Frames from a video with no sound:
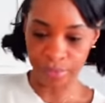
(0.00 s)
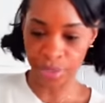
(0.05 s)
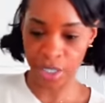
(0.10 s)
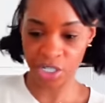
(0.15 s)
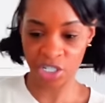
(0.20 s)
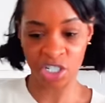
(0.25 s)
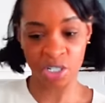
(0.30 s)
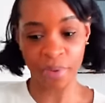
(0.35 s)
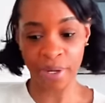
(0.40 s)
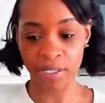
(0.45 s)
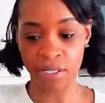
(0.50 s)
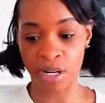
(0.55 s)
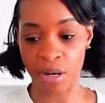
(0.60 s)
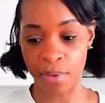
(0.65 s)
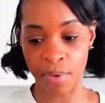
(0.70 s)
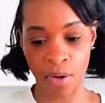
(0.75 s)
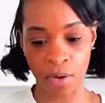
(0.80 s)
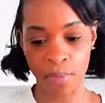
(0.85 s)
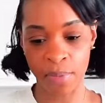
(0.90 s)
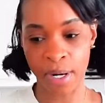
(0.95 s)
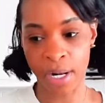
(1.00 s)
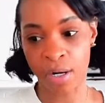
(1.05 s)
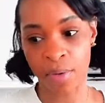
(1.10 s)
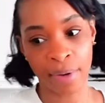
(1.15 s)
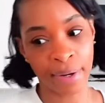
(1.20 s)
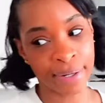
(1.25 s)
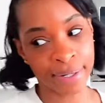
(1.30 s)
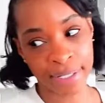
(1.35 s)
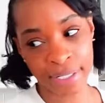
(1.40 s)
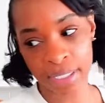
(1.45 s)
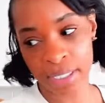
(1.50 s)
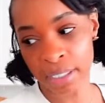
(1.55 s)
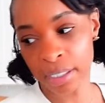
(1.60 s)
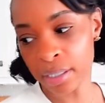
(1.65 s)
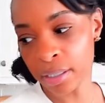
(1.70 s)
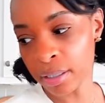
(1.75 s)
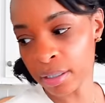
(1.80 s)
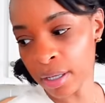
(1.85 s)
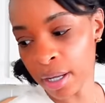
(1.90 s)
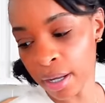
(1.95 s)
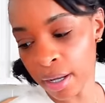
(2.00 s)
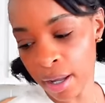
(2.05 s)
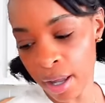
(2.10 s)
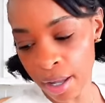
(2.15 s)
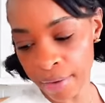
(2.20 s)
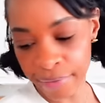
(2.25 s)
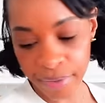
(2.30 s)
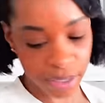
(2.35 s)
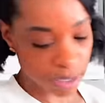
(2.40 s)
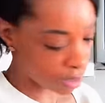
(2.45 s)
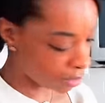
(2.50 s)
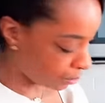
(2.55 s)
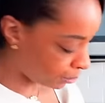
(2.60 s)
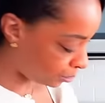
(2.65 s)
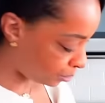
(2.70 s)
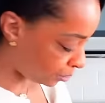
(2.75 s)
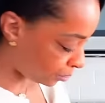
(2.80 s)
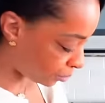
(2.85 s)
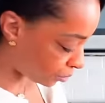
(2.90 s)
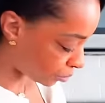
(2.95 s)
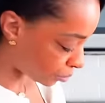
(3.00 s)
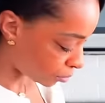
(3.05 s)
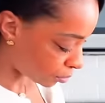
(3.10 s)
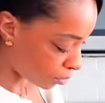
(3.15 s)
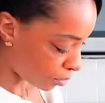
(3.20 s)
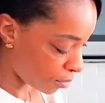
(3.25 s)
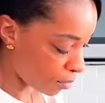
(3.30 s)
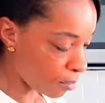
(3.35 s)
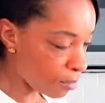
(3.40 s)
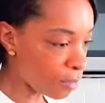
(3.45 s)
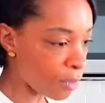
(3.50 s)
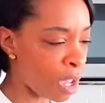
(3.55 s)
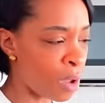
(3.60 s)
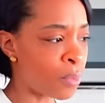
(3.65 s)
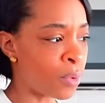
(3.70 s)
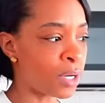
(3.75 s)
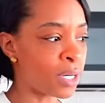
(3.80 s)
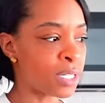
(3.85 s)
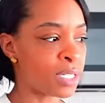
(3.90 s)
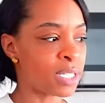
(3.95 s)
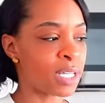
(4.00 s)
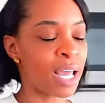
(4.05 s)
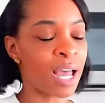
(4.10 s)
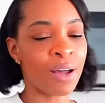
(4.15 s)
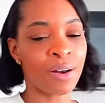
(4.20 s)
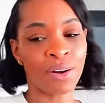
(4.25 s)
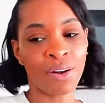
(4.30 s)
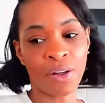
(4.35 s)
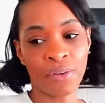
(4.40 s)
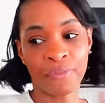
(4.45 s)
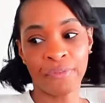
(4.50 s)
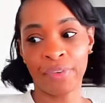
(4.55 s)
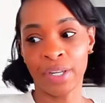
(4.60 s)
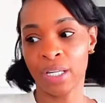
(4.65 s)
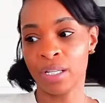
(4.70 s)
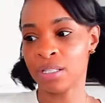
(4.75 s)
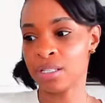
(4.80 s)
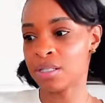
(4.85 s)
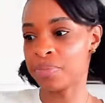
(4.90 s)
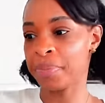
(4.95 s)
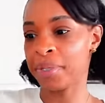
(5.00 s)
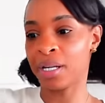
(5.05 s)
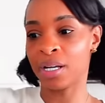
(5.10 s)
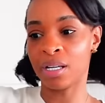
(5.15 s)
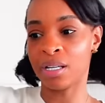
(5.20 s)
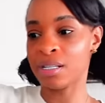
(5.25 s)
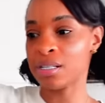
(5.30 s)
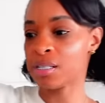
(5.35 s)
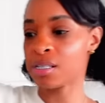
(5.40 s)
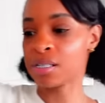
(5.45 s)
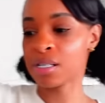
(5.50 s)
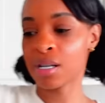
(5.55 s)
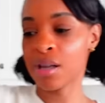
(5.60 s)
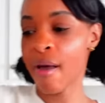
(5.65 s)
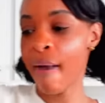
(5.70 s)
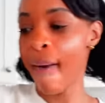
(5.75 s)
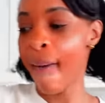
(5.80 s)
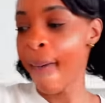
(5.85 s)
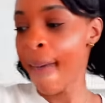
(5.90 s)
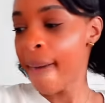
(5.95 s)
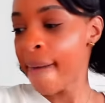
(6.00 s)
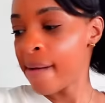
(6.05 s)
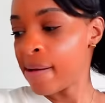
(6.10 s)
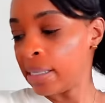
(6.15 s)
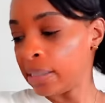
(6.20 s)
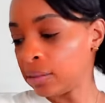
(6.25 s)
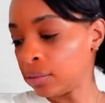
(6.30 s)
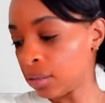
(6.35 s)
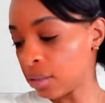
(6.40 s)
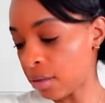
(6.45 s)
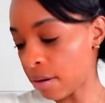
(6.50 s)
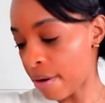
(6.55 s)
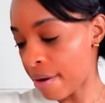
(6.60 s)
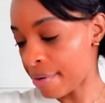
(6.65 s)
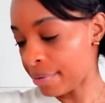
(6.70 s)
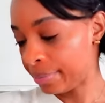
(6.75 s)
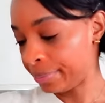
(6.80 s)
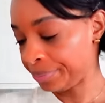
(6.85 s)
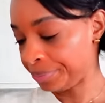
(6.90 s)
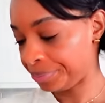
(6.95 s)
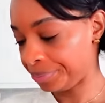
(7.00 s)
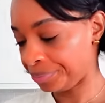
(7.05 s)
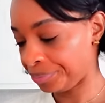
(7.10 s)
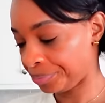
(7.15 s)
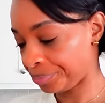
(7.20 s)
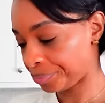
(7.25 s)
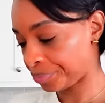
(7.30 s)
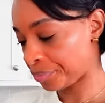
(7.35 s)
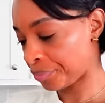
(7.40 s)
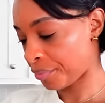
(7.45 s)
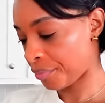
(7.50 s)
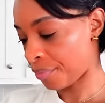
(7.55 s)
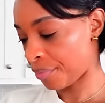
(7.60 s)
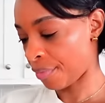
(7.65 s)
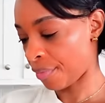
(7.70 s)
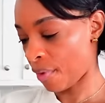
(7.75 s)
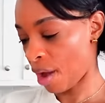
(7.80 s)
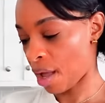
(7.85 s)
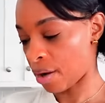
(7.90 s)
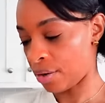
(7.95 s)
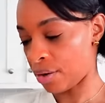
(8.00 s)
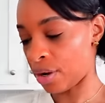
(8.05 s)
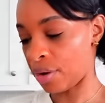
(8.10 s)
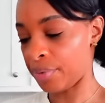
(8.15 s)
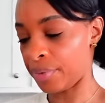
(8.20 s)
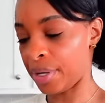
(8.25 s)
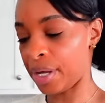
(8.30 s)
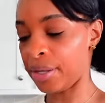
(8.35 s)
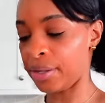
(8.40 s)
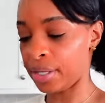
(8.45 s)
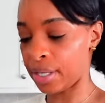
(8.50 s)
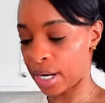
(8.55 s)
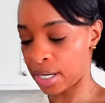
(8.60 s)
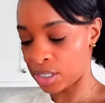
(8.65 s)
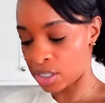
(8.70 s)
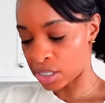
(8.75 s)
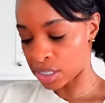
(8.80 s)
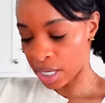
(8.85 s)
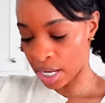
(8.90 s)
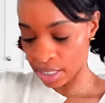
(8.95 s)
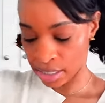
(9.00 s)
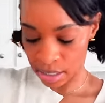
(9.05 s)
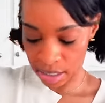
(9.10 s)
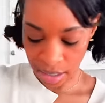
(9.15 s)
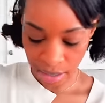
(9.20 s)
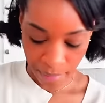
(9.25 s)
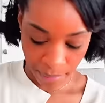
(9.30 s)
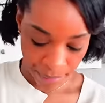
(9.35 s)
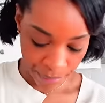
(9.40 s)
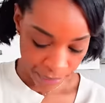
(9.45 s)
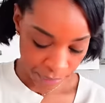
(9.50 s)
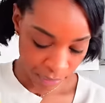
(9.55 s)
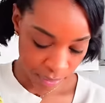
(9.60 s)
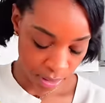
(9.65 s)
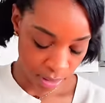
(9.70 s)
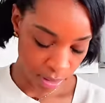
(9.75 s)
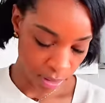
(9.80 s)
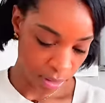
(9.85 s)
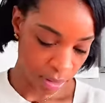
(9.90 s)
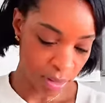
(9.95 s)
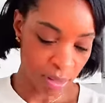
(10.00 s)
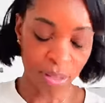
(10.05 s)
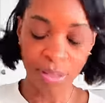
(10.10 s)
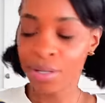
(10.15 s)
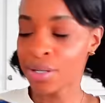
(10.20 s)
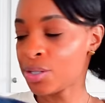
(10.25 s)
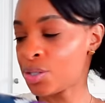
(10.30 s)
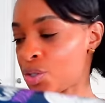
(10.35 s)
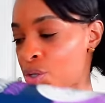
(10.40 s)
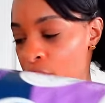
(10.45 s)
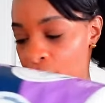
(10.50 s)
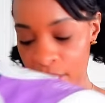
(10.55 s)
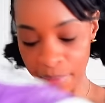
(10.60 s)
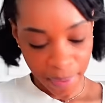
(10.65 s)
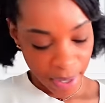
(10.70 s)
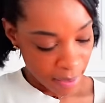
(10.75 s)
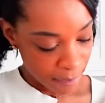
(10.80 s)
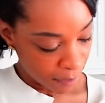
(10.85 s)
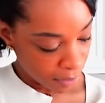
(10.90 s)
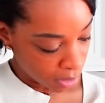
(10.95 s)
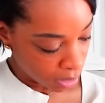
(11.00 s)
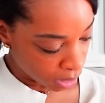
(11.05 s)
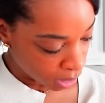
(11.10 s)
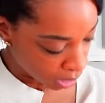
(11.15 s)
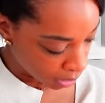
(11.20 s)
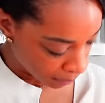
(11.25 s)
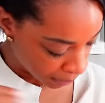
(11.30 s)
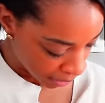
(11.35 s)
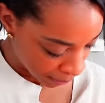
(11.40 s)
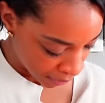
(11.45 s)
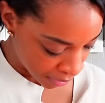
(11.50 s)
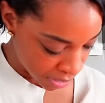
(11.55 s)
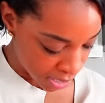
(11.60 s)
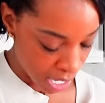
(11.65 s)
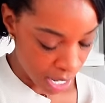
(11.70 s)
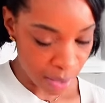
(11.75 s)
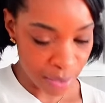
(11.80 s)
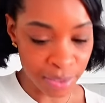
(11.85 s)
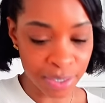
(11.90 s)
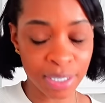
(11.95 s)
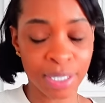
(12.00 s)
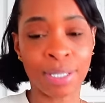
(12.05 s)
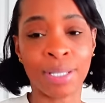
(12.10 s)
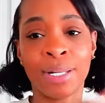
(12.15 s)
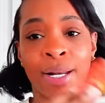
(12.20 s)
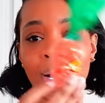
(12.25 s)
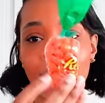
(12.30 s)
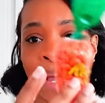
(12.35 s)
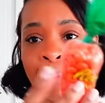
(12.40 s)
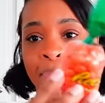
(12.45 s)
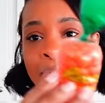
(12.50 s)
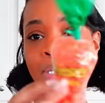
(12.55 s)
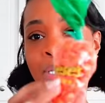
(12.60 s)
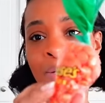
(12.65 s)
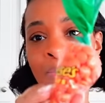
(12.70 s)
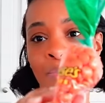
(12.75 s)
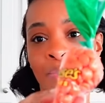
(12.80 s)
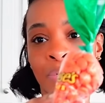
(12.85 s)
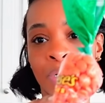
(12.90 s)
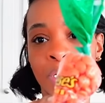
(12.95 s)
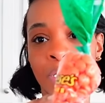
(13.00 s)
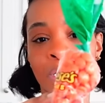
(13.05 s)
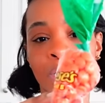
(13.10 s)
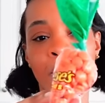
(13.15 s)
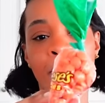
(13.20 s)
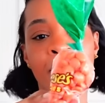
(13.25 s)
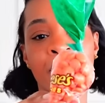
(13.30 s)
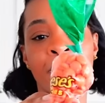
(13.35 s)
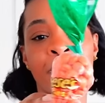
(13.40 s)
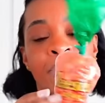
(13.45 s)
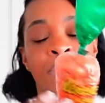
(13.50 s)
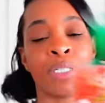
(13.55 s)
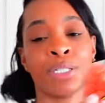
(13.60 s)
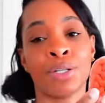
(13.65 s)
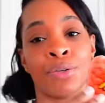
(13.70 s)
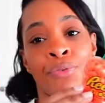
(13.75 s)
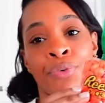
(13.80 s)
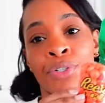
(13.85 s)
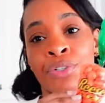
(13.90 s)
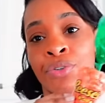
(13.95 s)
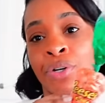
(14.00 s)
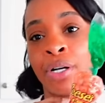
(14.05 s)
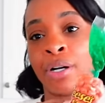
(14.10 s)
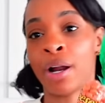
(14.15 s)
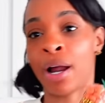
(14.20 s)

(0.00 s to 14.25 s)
because she's about to come home and I don't want her to see it yet, obviously. I'm gonna see how it all fits because, girl, I don't know. And then I just got some toilet paper and paper towels, and then I got me some Reese's. I'm about to put these in the refrigerator,